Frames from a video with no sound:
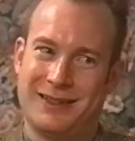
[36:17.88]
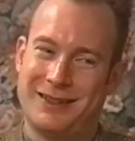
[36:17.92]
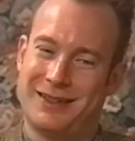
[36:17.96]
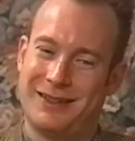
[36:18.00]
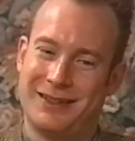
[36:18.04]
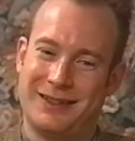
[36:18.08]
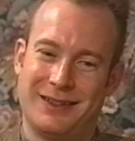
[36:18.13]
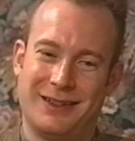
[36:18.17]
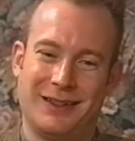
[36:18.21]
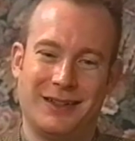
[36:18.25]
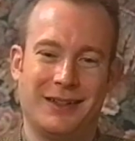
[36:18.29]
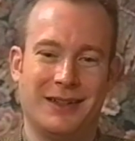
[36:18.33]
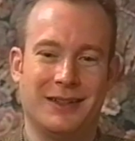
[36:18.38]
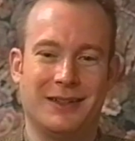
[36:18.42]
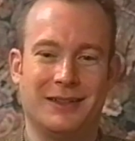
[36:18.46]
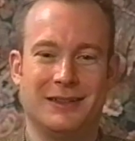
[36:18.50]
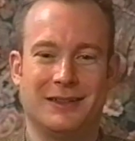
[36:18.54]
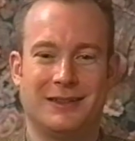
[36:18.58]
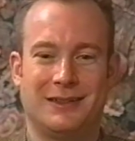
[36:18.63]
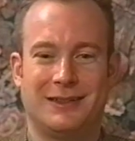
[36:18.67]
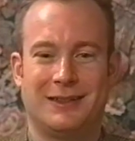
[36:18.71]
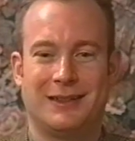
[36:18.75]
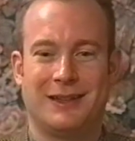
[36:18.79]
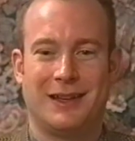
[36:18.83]
that's a,
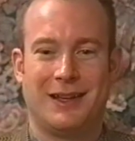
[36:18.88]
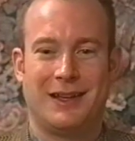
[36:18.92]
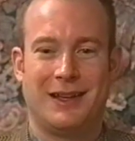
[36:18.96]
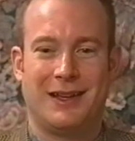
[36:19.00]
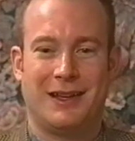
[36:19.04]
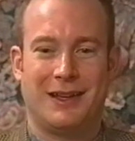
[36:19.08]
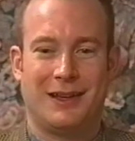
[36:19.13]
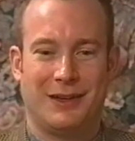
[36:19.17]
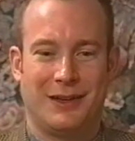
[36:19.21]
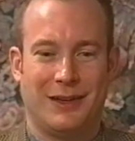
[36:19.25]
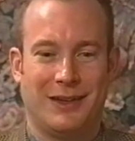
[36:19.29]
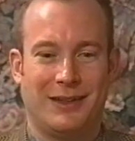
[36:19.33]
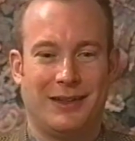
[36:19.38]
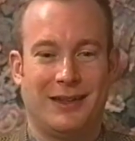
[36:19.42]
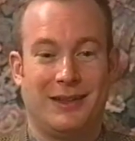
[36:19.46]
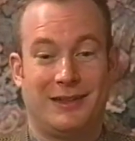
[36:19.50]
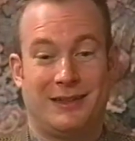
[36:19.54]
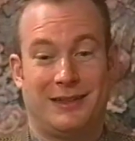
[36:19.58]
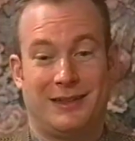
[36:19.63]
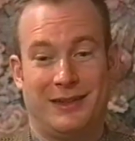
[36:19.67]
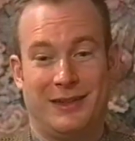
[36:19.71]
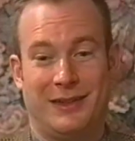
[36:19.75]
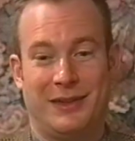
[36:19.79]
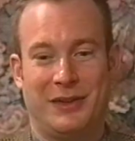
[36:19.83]
and uh,
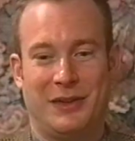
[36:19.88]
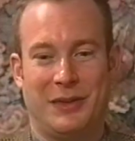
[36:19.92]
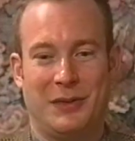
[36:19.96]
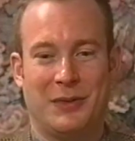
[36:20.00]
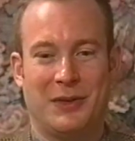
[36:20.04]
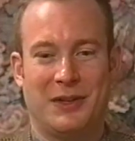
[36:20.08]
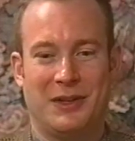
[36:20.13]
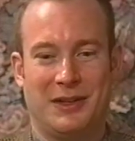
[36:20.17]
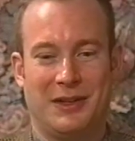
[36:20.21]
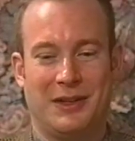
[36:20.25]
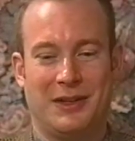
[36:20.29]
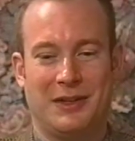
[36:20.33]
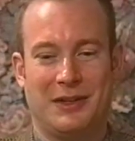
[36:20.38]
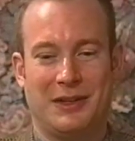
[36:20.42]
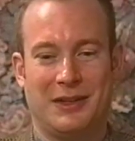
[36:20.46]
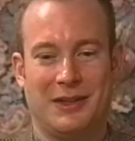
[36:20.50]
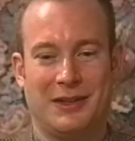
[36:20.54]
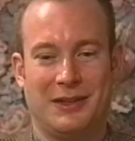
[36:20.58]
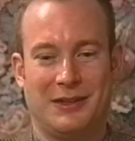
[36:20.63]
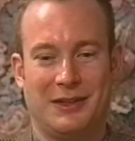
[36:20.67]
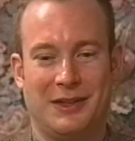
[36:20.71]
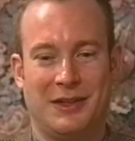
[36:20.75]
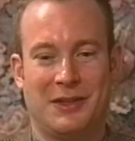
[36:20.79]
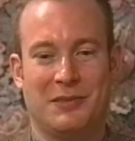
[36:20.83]
that's another thing where
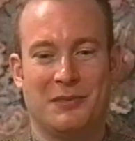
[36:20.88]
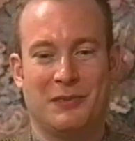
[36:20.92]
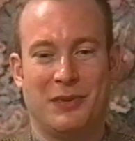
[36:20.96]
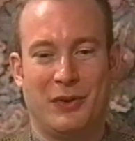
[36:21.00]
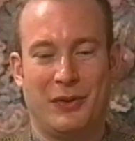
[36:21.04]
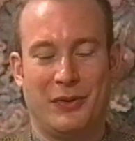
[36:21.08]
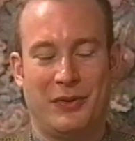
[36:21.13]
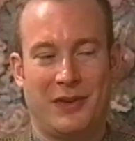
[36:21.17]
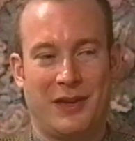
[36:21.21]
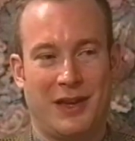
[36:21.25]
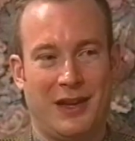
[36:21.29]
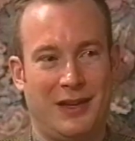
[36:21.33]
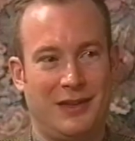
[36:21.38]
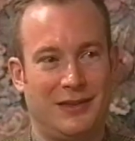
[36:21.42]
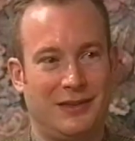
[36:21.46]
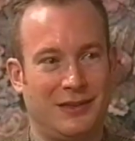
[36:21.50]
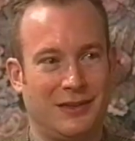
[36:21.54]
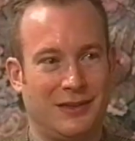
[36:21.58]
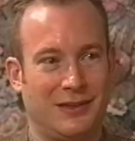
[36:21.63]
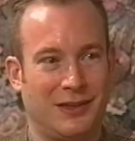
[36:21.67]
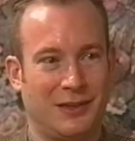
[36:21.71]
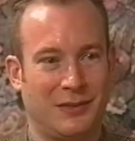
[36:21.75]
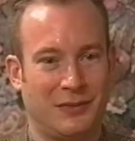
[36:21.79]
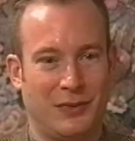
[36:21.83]
in in both
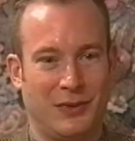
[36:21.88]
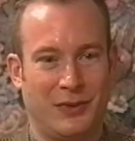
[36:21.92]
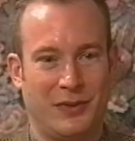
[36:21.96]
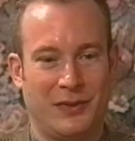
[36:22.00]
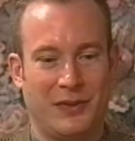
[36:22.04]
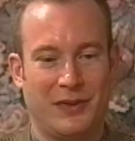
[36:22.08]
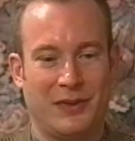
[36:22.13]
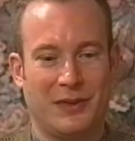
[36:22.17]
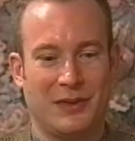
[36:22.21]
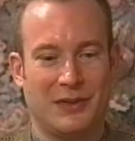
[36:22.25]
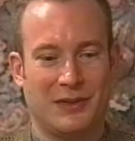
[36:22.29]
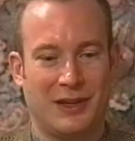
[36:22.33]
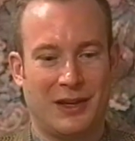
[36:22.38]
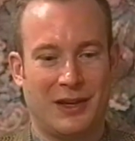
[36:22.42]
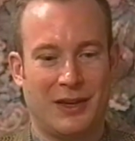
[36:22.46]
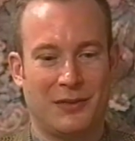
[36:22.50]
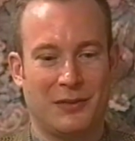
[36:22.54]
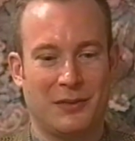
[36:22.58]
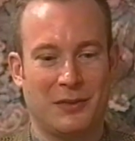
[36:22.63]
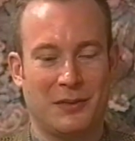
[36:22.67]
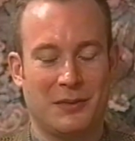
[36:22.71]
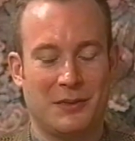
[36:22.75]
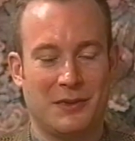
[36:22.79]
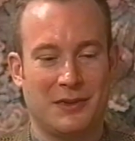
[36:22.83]
cases on both of those
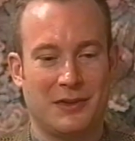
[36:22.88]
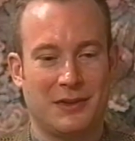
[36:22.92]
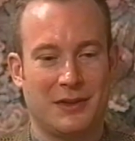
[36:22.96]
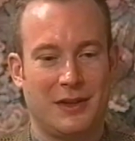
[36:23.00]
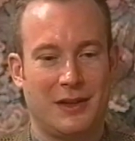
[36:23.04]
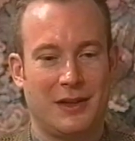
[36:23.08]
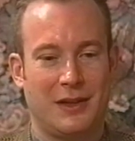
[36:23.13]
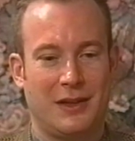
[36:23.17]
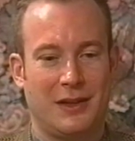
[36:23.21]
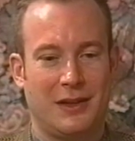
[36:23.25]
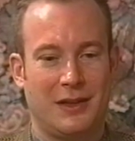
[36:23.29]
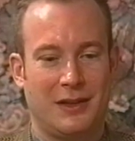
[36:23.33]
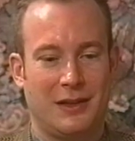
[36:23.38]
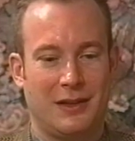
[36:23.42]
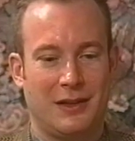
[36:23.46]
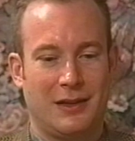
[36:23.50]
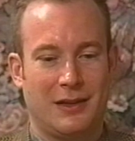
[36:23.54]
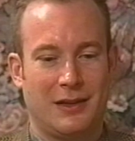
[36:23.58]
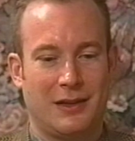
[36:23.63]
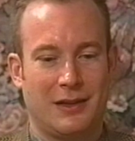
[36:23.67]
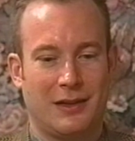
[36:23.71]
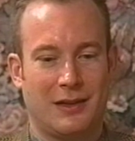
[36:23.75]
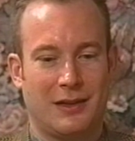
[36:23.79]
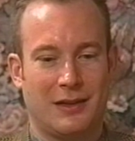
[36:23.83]
albums
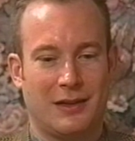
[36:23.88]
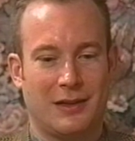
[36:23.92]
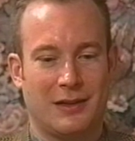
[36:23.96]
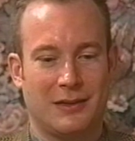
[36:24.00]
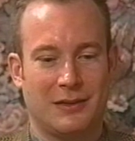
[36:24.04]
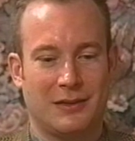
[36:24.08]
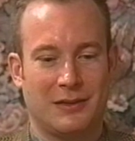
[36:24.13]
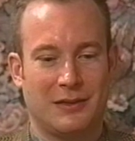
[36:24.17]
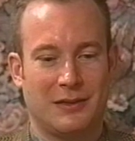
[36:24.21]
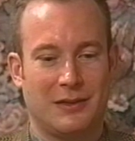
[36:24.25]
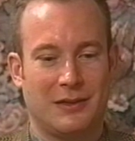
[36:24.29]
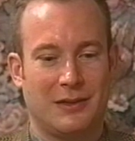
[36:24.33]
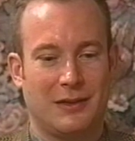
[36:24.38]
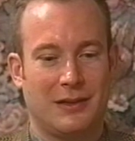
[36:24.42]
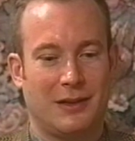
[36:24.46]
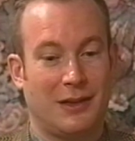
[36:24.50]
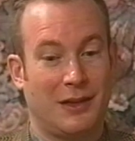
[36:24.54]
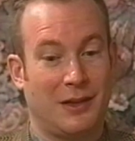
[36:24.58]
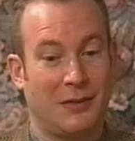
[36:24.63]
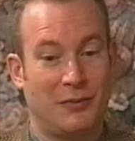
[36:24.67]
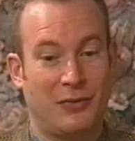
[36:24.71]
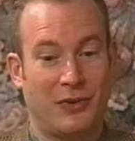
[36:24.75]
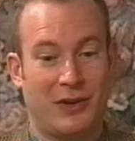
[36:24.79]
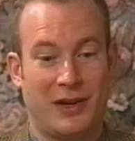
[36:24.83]
uh,
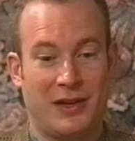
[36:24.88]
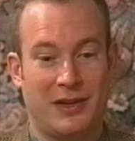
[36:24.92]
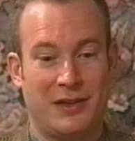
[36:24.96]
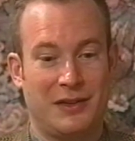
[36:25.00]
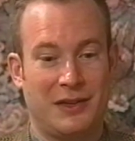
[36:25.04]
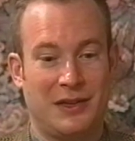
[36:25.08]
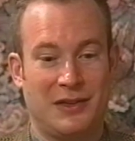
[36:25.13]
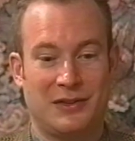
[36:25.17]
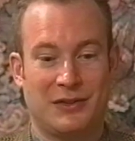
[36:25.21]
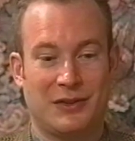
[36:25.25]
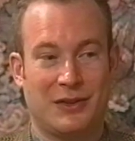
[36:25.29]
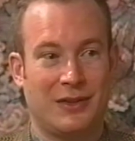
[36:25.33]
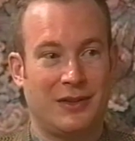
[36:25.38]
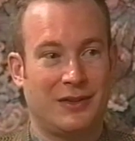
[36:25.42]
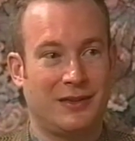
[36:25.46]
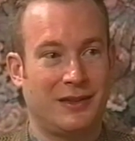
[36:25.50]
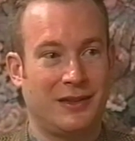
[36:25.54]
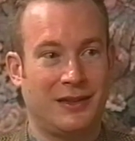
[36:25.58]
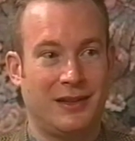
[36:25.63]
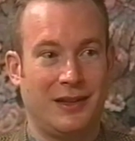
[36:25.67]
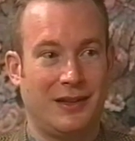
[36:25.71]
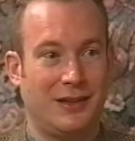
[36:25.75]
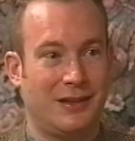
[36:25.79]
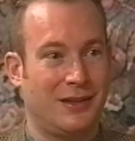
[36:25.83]
i brought in these songs
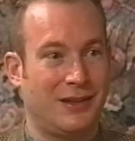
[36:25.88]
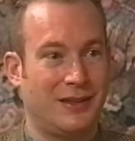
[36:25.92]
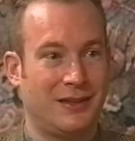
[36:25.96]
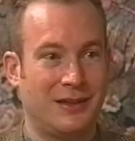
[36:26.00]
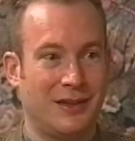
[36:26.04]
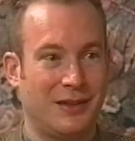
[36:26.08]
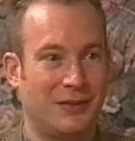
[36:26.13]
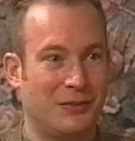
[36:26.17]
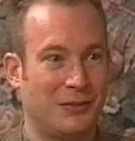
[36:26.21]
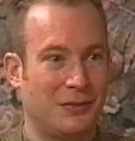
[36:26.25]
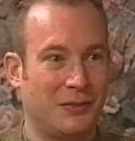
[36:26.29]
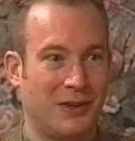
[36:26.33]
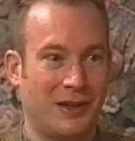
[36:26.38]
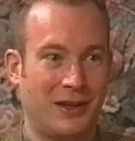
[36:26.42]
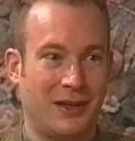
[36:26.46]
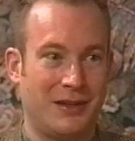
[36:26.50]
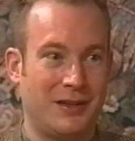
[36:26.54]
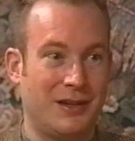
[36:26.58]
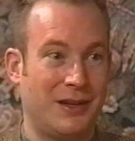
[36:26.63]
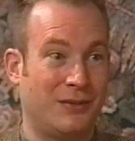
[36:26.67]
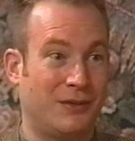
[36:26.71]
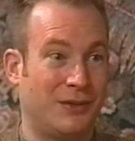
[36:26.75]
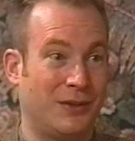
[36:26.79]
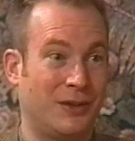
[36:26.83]
and they had never i
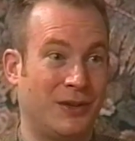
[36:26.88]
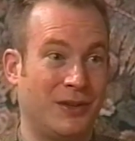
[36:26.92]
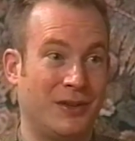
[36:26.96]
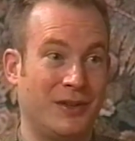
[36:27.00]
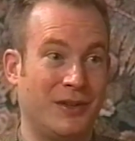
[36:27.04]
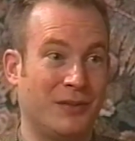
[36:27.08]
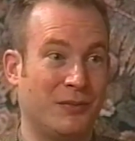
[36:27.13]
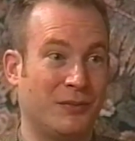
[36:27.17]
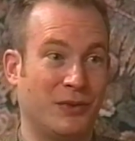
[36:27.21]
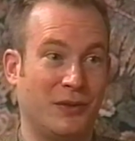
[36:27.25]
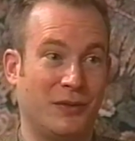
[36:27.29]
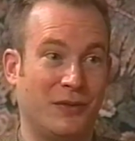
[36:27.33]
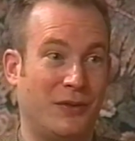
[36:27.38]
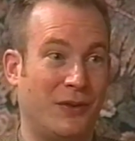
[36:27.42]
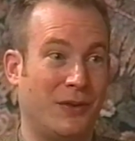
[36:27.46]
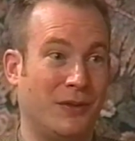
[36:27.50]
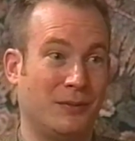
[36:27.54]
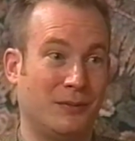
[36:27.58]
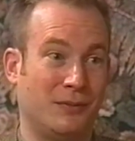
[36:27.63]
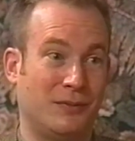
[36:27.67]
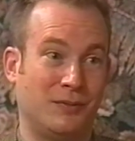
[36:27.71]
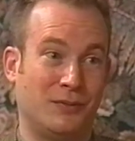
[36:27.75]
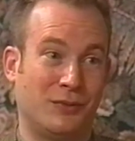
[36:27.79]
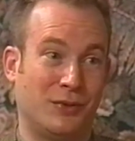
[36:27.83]
had never heard them
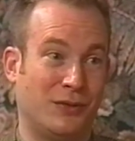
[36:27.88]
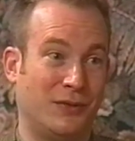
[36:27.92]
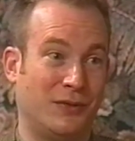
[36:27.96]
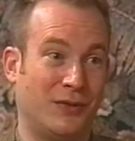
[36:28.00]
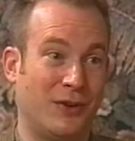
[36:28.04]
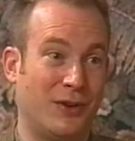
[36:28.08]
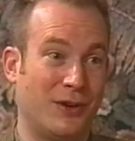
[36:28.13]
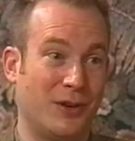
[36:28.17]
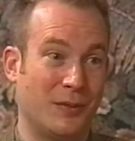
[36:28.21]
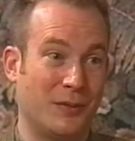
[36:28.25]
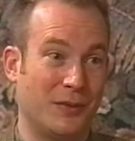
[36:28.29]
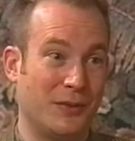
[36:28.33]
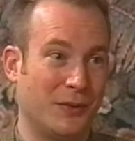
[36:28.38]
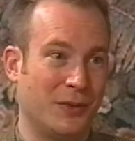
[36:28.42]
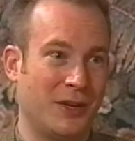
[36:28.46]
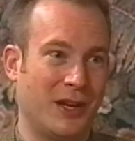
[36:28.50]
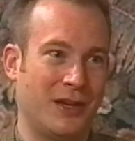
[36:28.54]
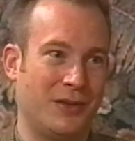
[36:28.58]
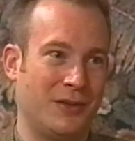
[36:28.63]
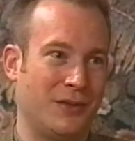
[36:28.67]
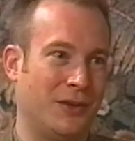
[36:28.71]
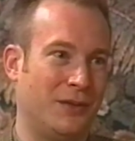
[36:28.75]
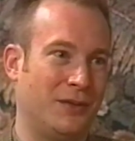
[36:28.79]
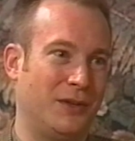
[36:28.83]
perfor- performed we
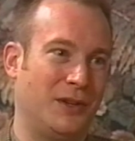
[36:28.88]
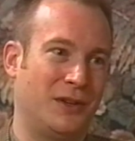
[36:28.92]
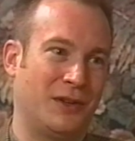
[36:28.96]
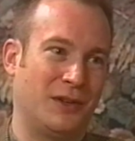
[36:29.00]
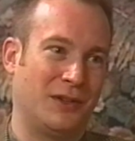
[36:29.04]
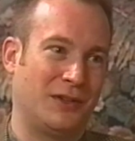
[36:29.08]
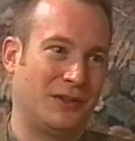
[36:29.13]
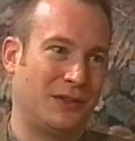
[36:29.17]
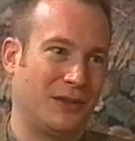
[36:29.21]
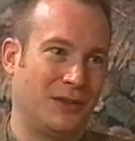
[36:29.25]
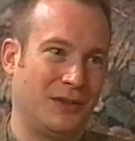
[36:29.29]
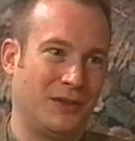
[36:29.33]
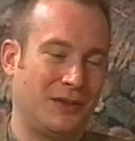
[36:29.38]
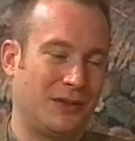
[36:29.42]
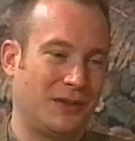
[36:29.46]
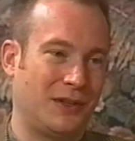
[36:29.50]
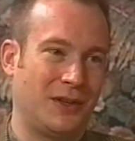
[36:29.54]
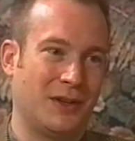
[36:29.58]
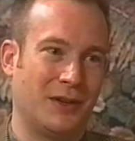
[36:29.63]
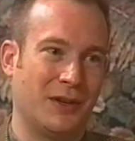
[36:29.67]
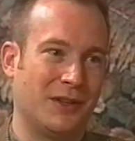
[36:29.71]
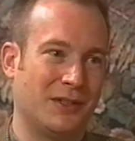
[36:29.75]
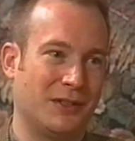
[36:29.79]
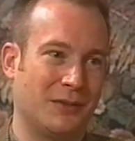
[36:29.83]
had no rehearsals
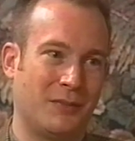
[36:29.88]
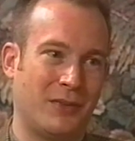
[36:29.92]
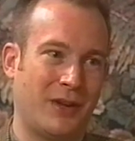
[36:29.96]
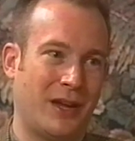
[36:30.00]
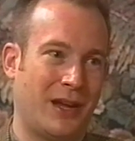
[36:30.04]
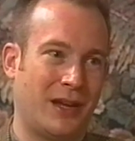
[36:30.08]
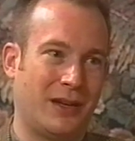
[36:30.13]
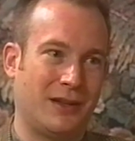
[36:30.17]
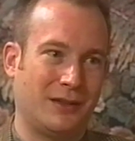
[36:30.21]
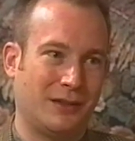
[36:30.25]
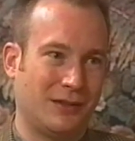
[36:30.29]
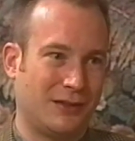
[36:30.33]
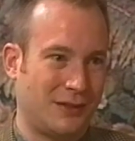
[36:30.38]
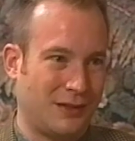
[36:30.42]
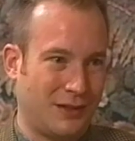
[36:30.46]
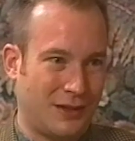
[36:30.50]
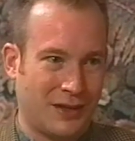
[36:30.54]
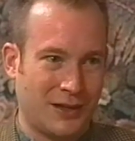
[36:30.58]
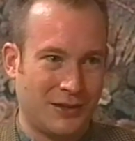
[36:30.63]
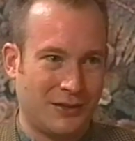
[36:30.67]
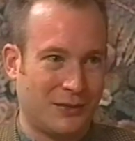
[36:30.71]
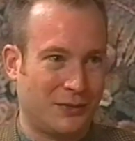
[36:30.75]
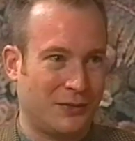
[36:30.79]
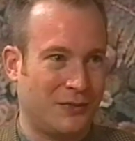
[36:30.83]
you know as a band just the
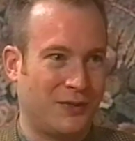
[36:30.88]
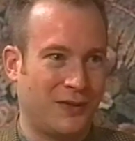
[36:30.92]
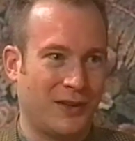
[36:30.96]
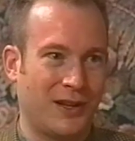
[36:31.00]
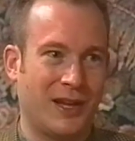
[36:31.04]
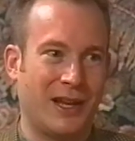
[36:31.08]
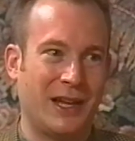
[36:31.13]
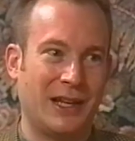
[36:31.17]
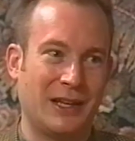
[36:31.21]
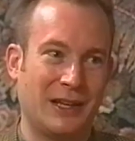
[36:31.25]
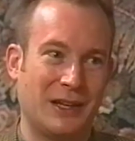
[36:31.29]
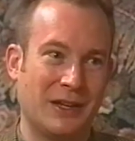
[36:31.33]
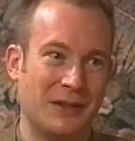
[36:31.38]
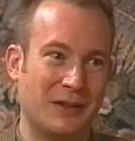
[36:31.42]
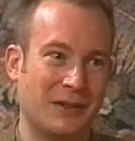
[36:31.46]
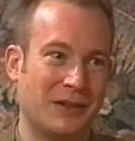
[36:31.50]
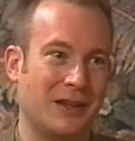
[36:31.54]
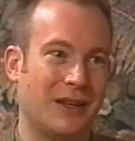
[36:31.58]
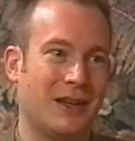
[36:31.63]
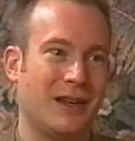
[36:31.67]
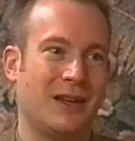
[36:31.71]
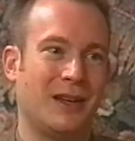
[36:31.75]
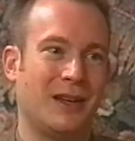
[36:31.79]
guys are flying in